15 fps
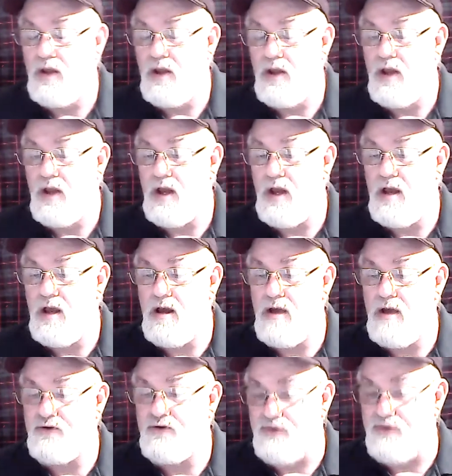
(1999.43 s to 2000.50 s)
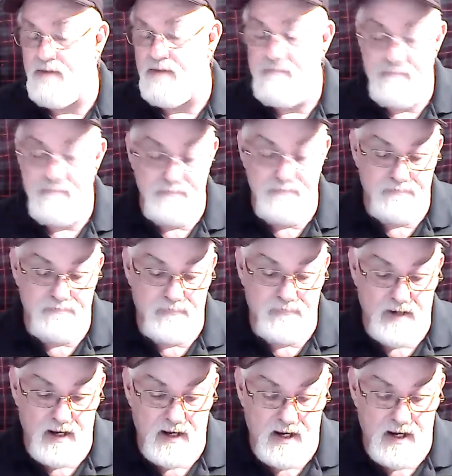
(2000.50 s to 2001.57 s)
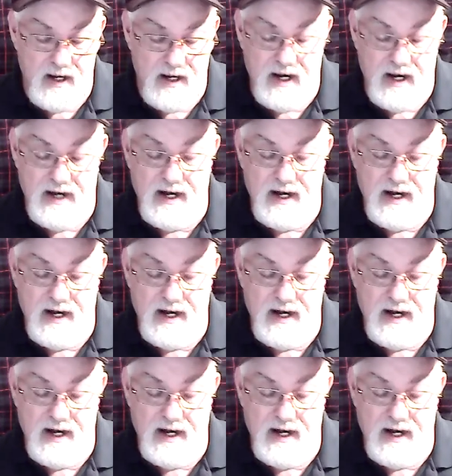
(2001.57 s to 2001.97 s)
drum, and